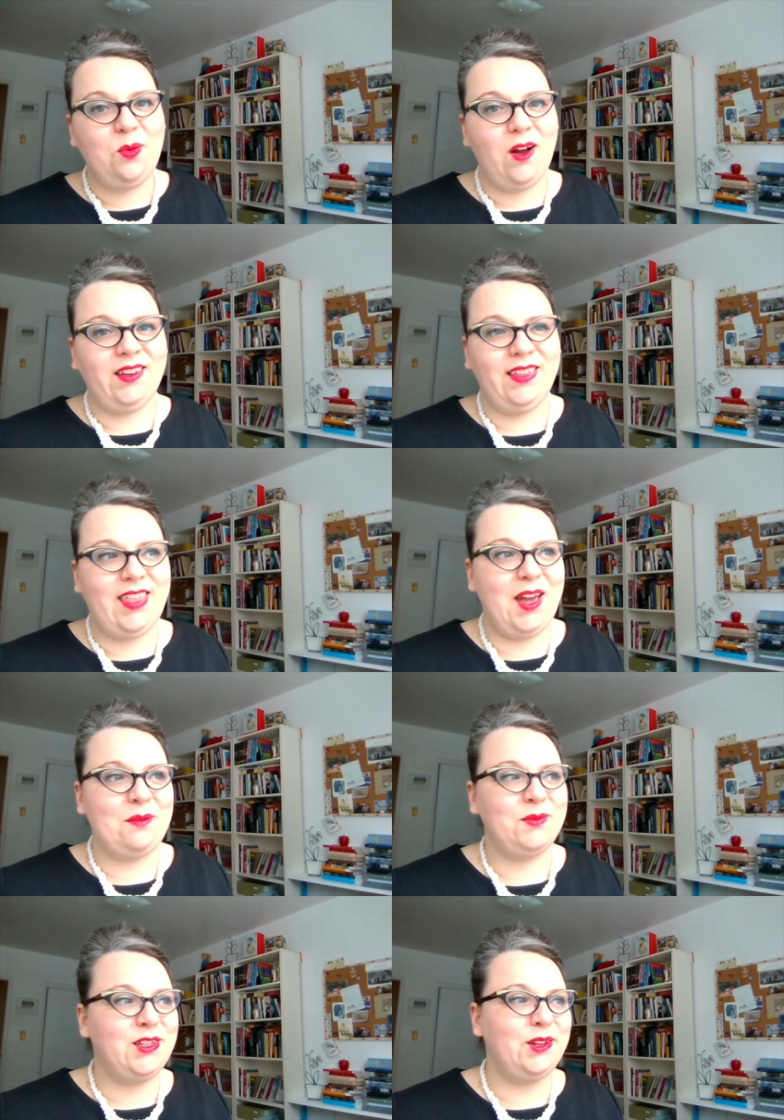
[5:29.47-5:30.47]
wanted
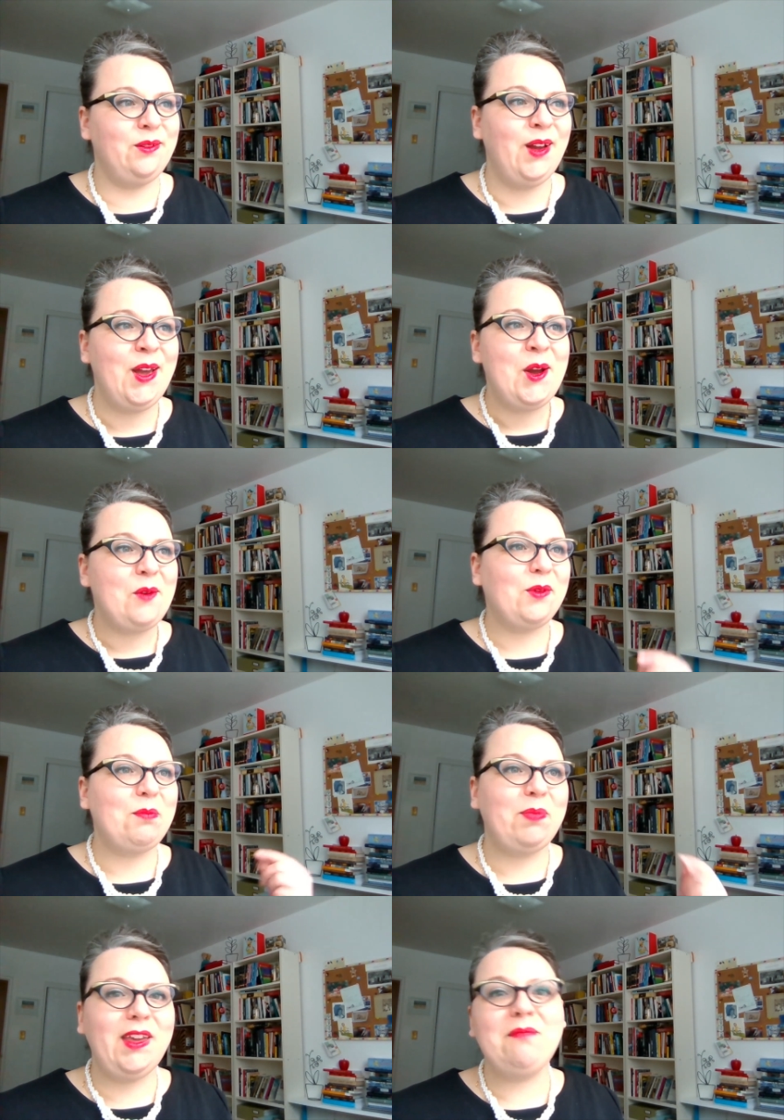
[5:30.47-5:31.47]
them to
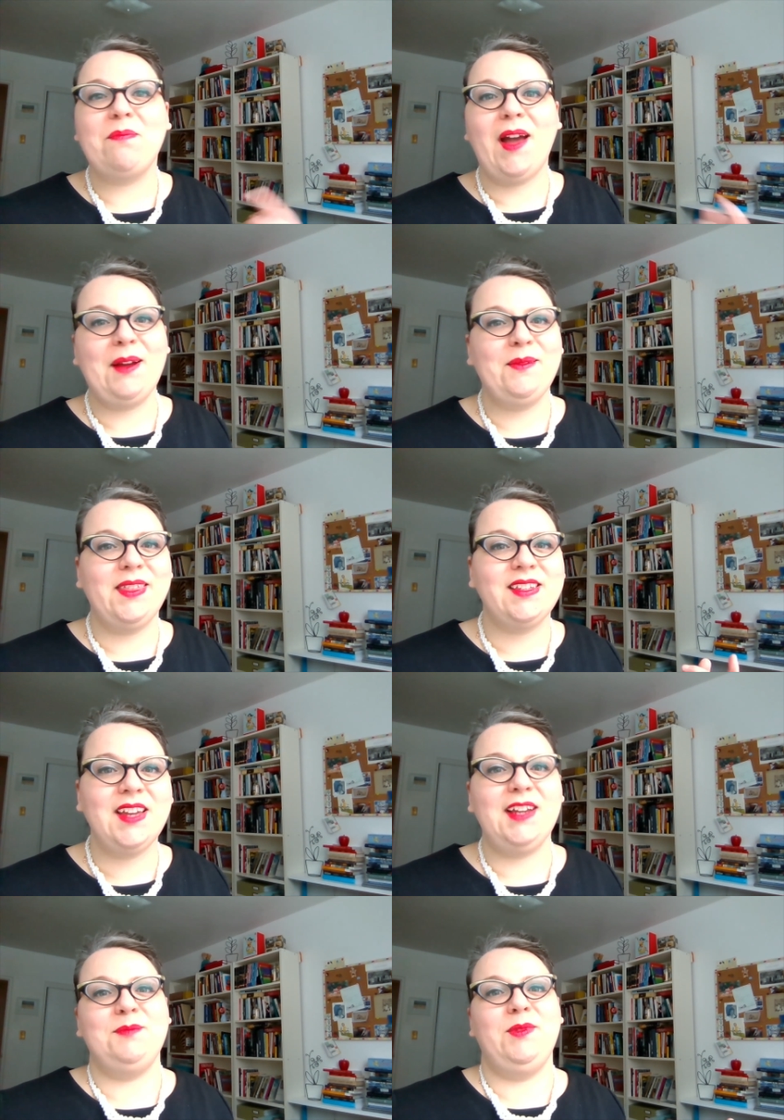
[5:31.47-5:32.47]
repeat back what the
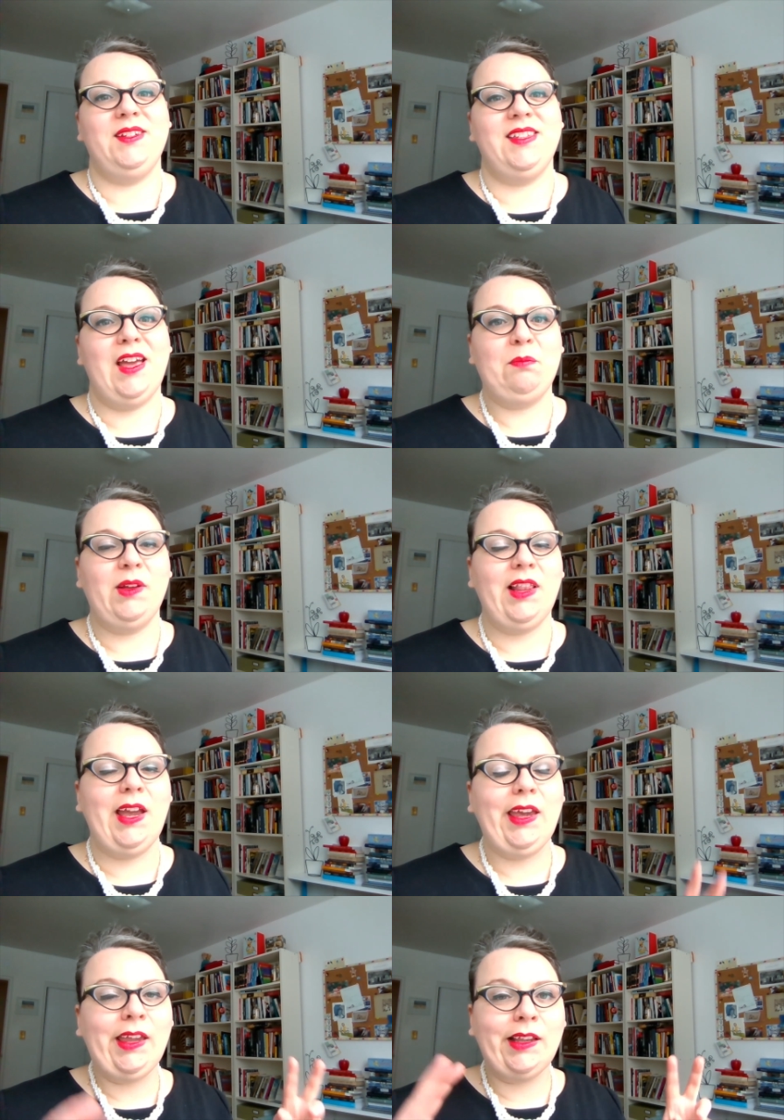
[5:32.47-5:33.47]
textbook said, but
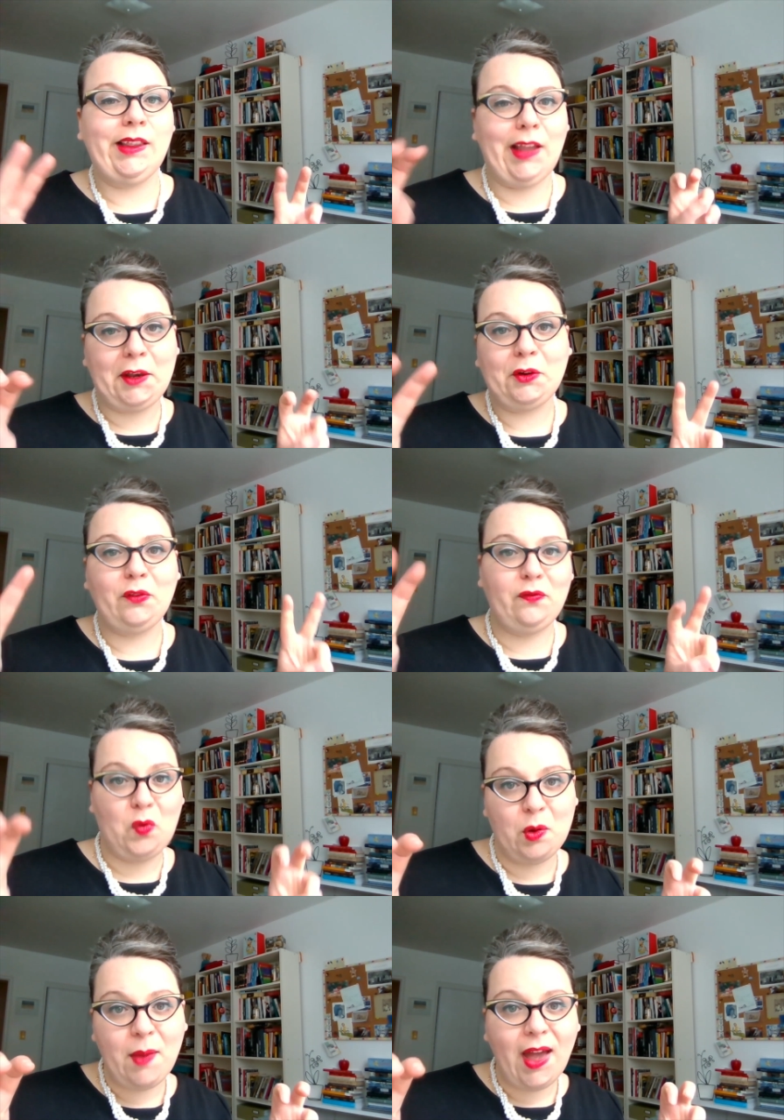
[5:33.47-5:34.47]
like in a letter
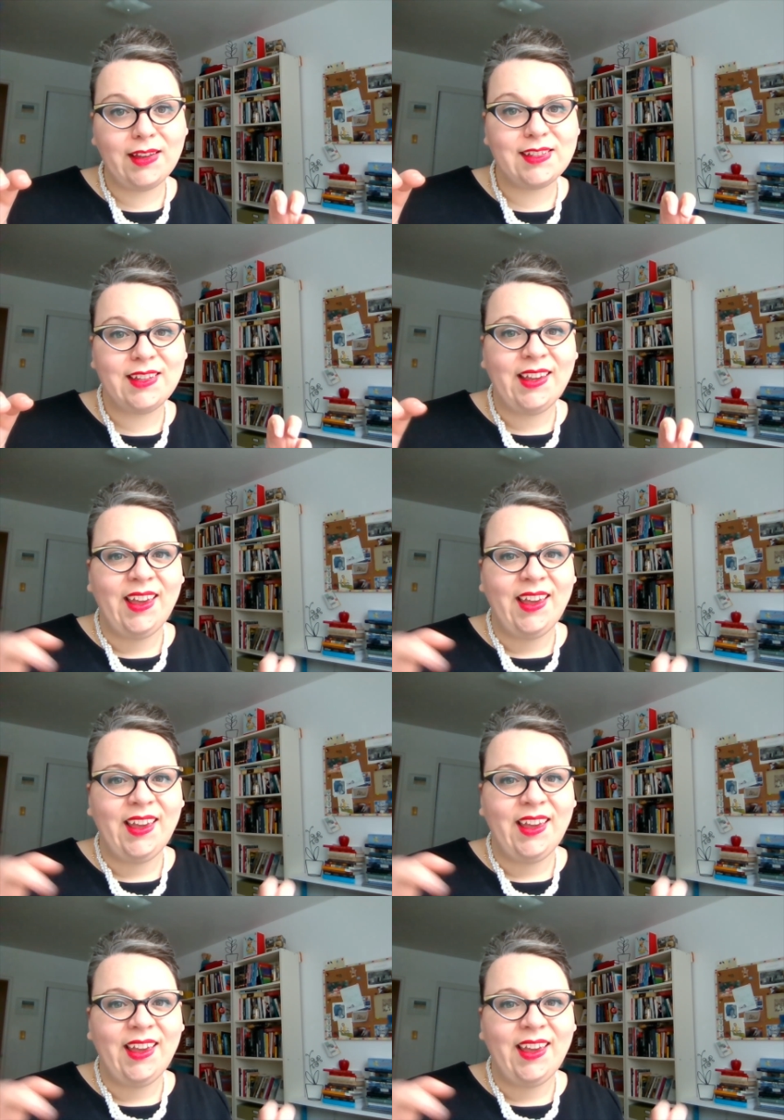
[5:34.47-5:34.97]
format.